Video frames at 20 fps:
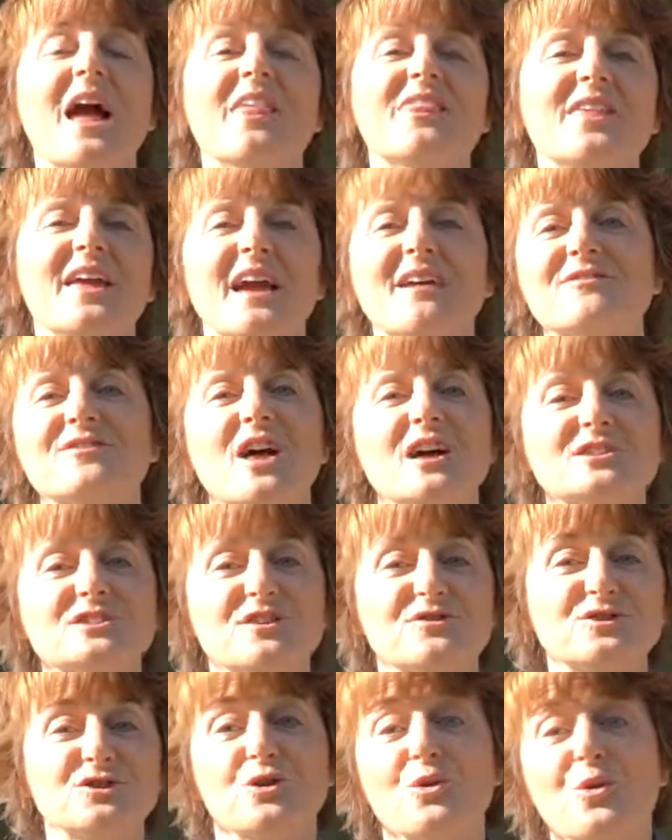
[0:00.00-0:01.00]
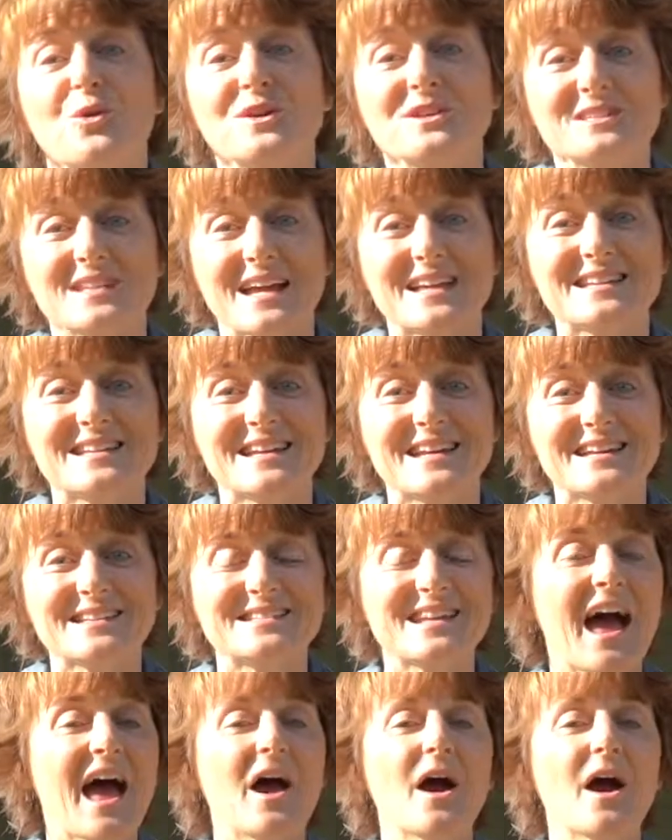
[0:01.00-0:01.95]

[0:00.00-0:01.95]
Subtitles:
they have lots of tourist ideas.